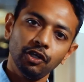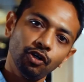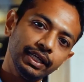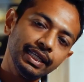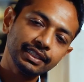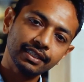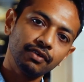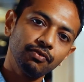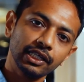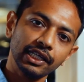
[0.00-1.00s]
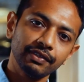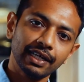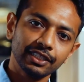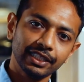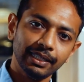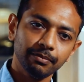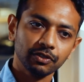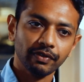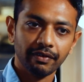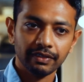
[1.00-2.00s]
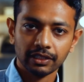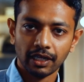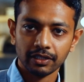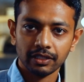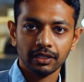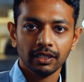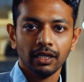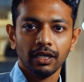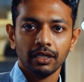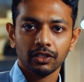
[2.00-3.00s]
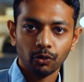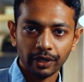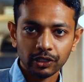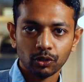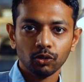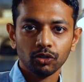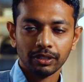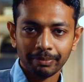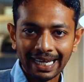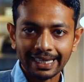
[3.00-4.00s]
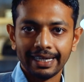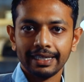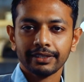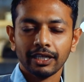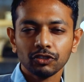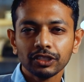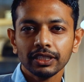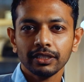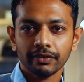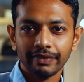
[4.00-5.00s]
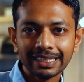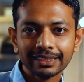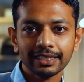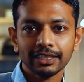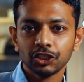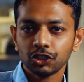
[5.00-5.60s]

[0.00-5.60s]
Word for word: You know, Arena started working with our teams where we started going through the back end, trying to see the wastage,